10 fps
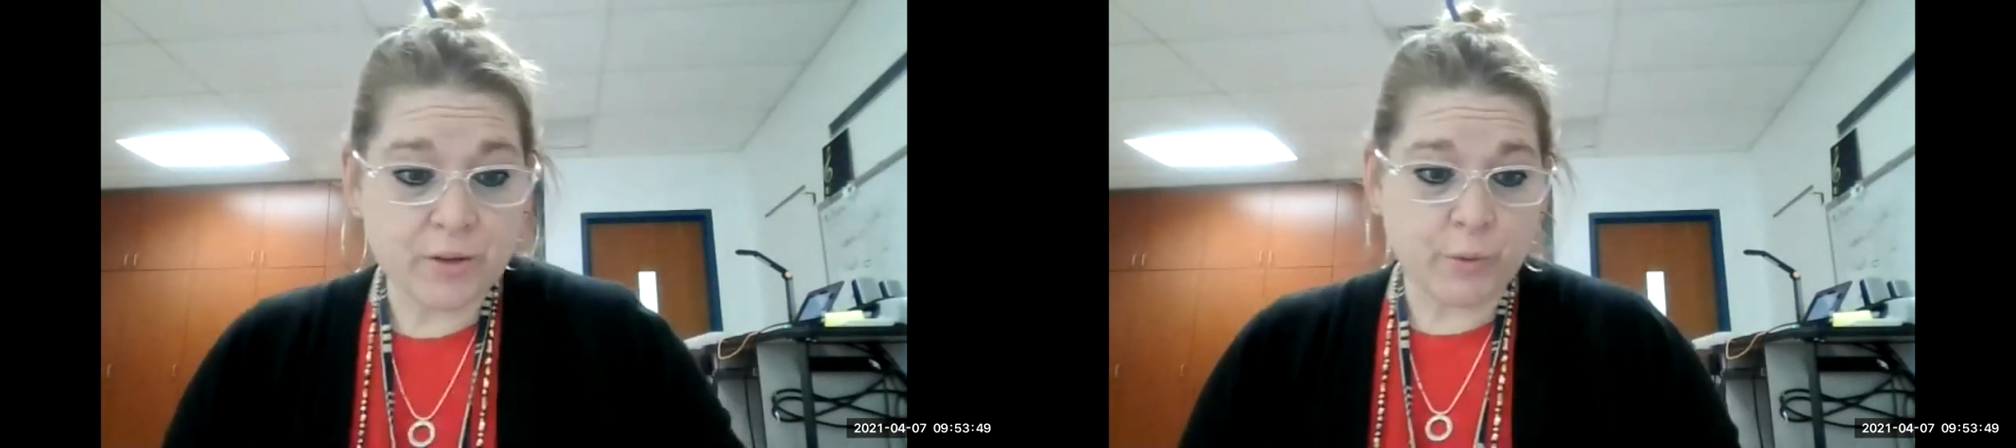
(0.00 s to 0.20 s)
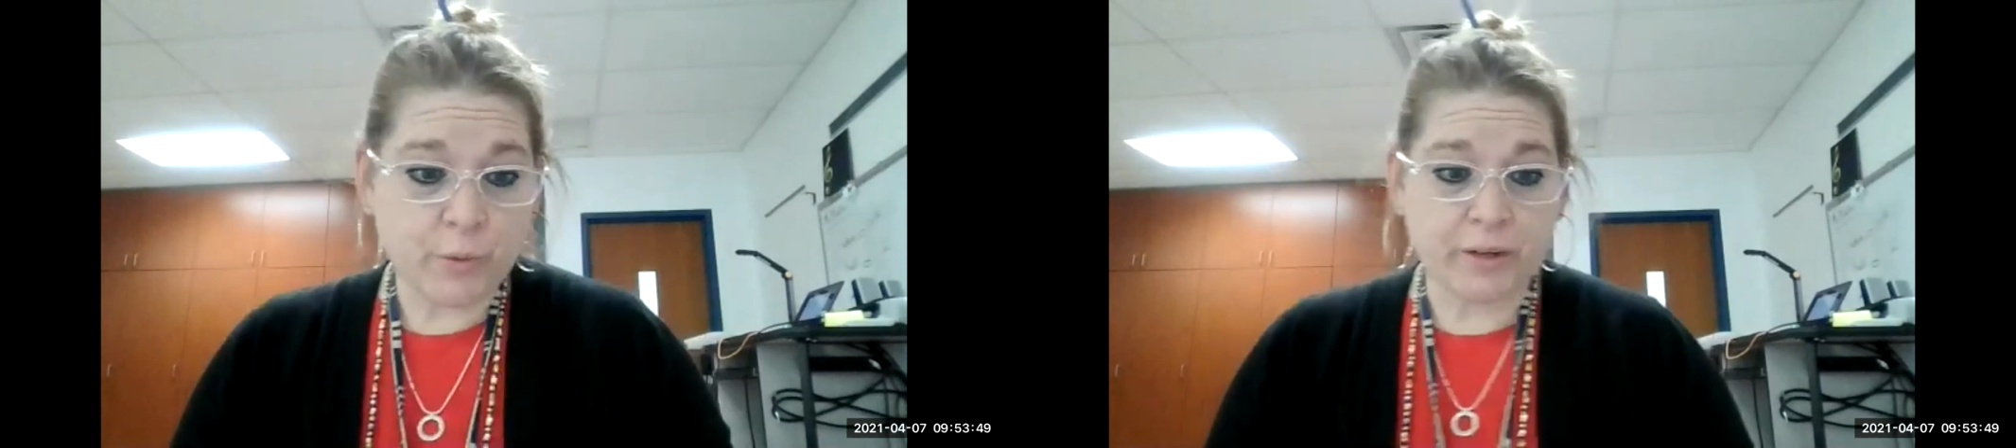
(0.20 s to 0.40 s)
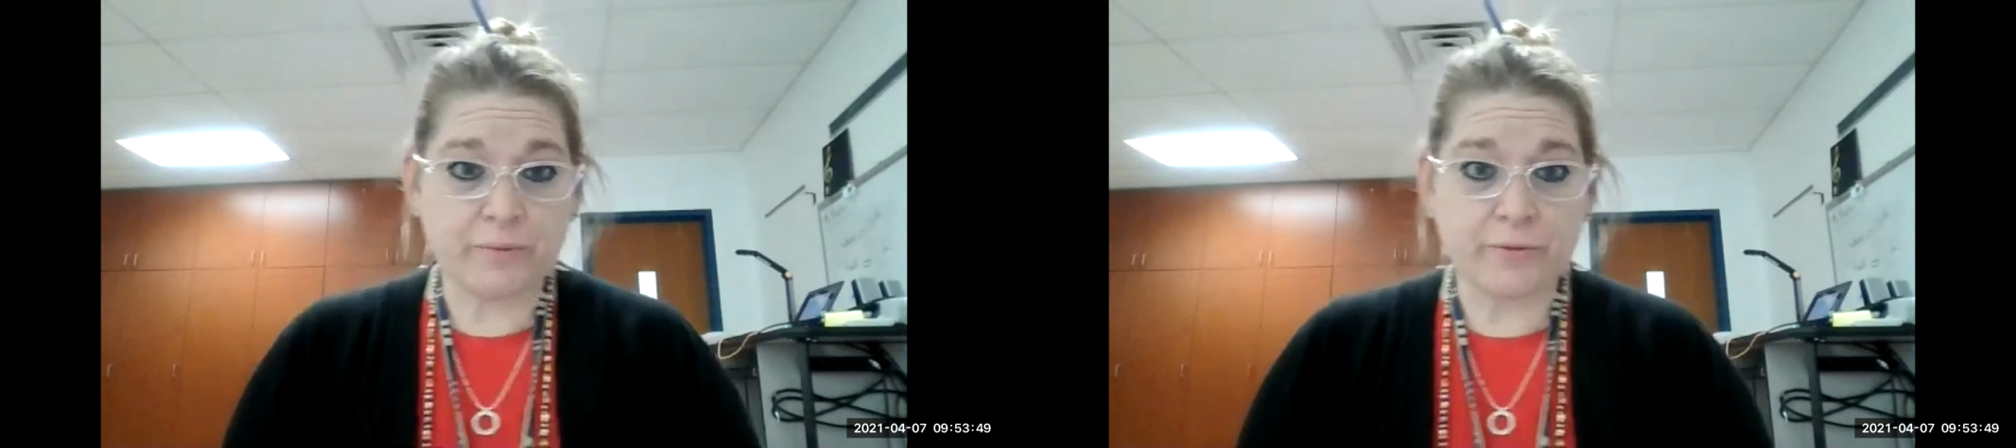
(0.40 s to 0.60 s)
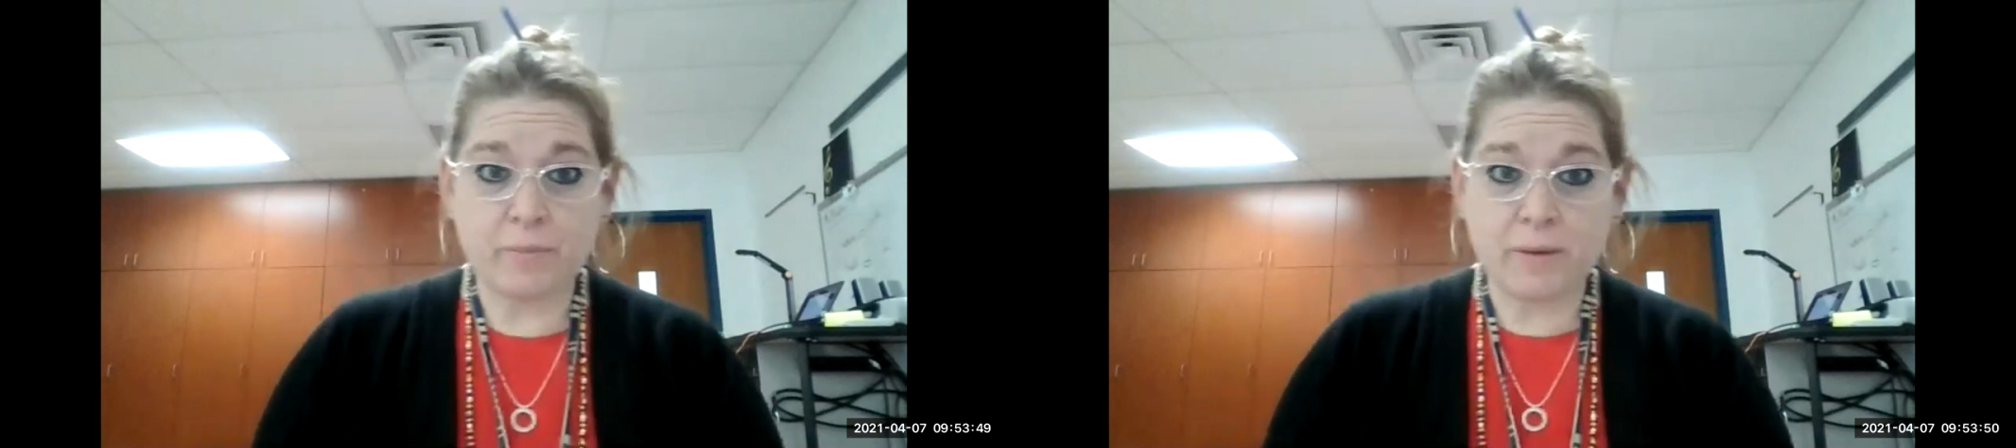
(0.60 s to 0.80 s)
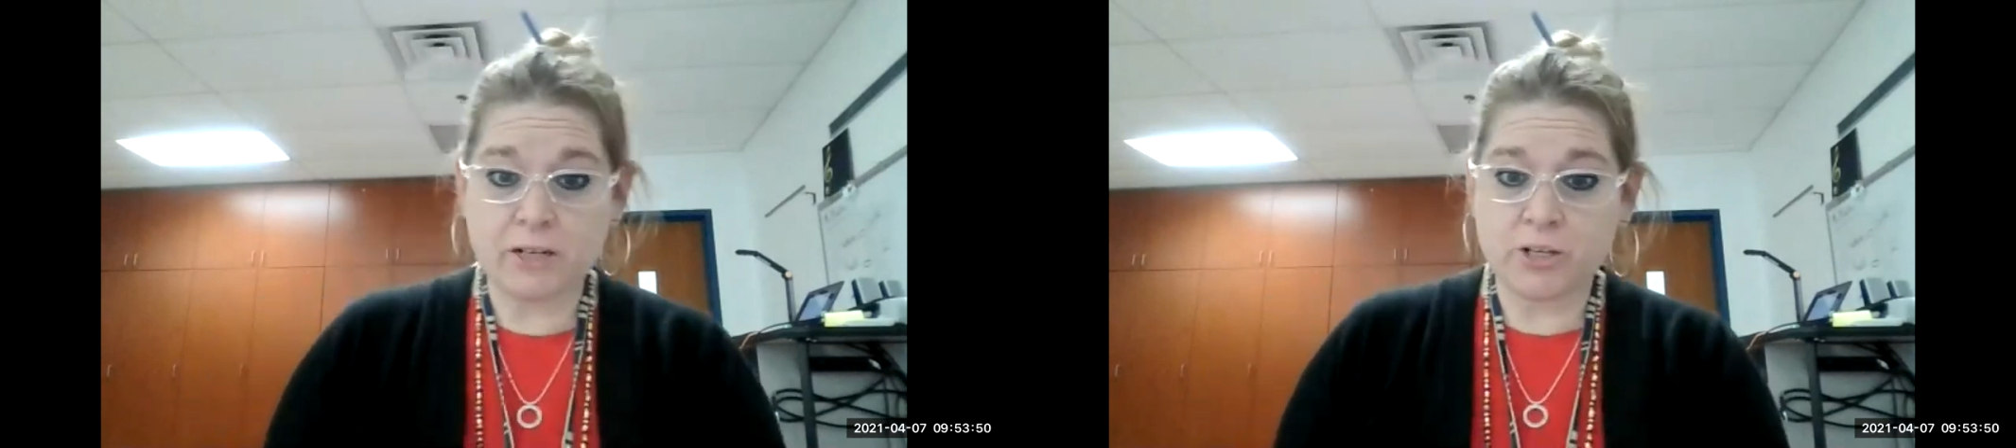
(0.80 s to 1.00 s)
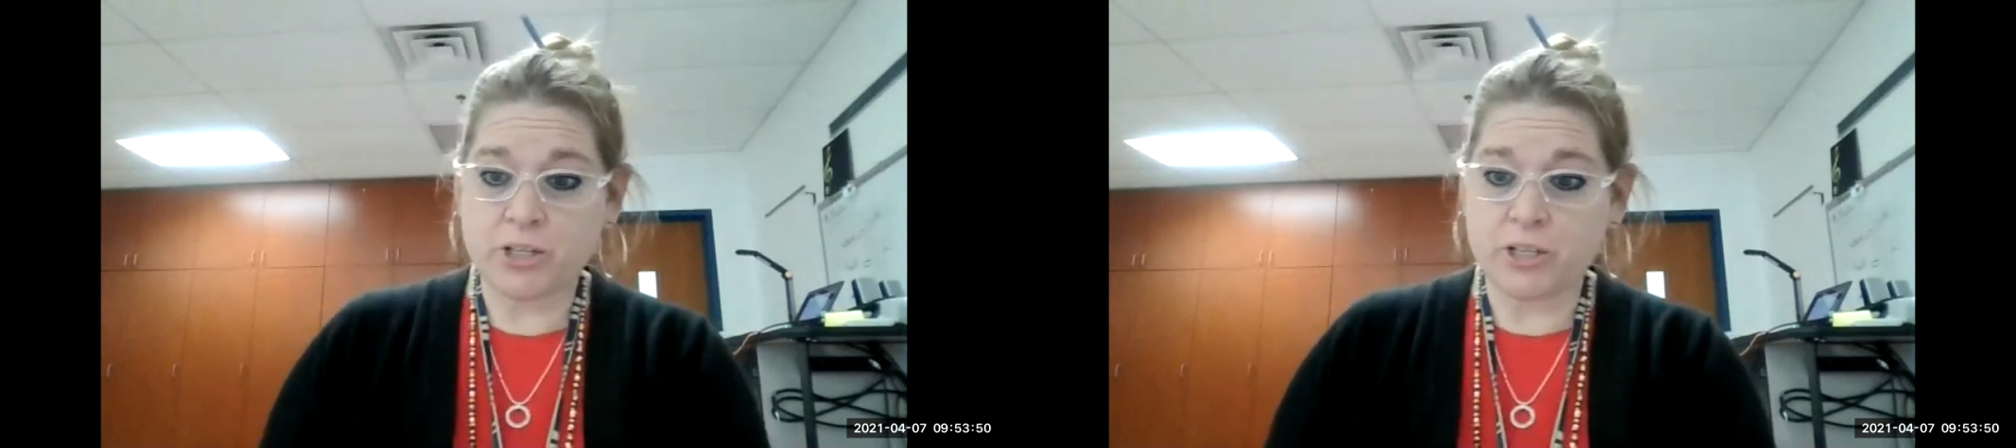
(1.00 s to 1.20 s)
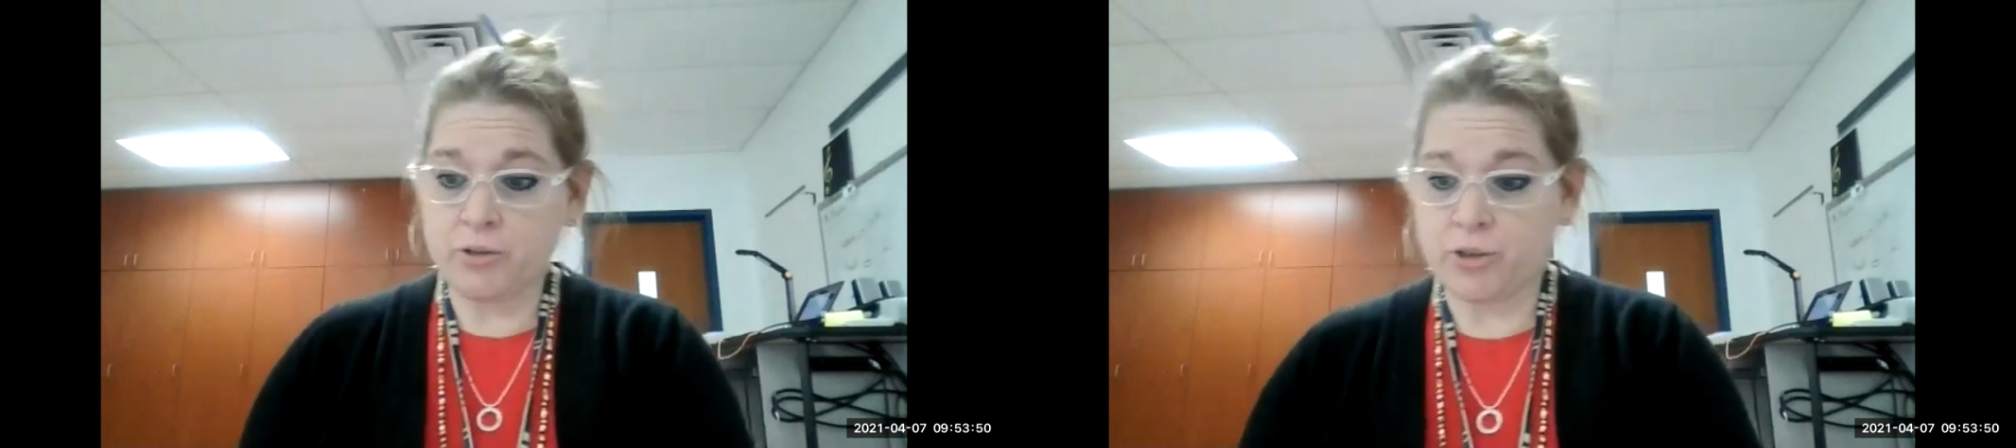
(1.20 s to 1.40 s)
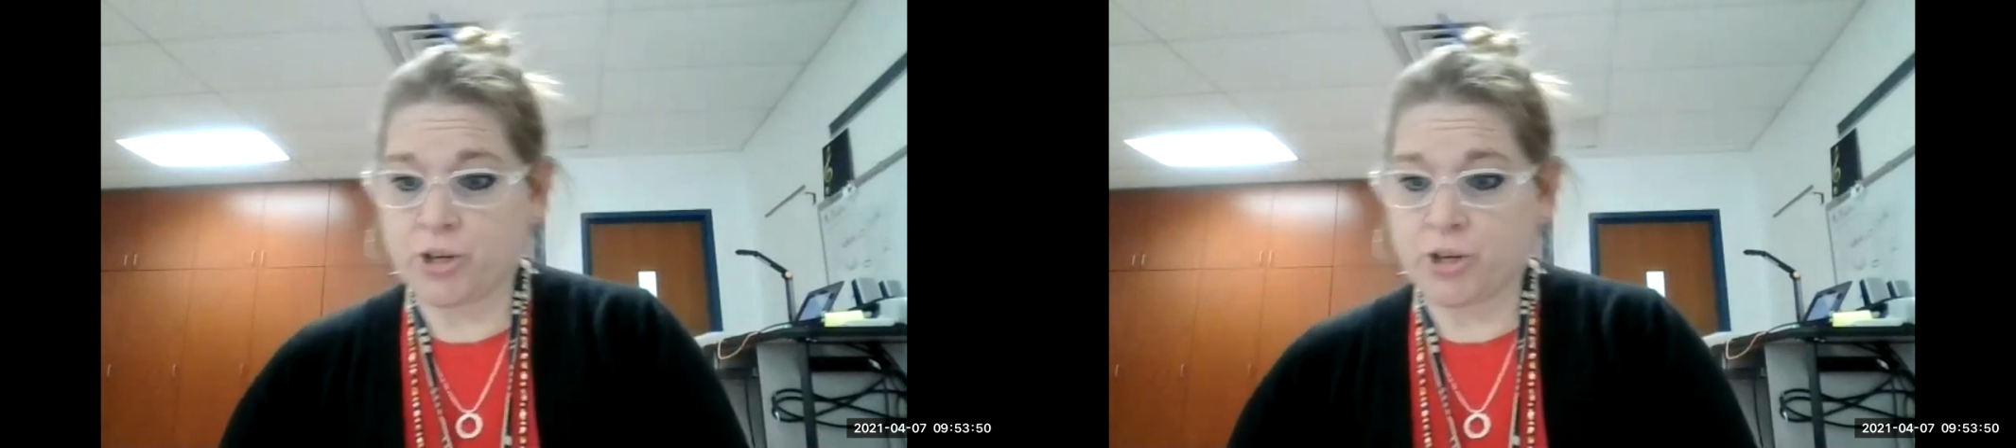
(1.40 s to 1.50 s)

your information